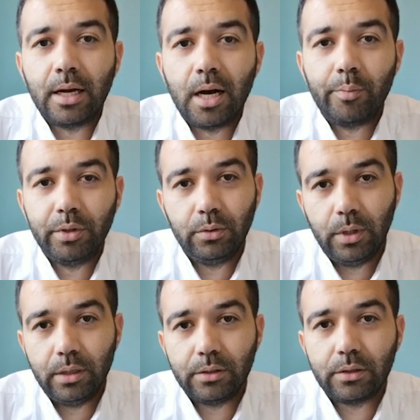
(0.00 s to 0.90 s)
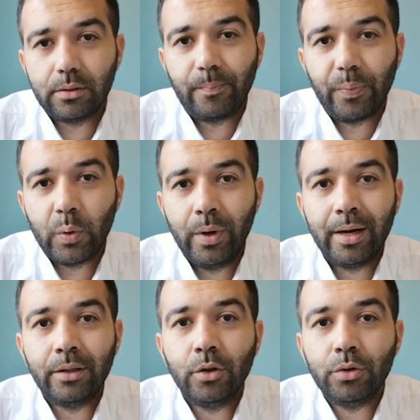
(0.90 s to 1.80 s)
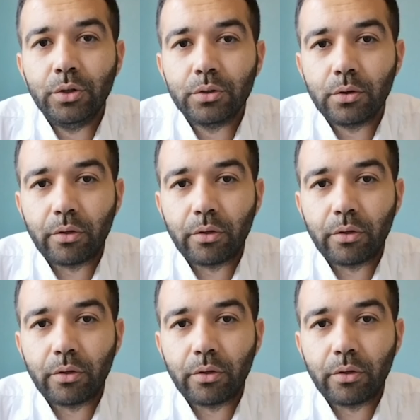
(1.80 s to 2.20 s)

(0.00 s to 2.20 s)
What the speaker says: happen to us. We are not used to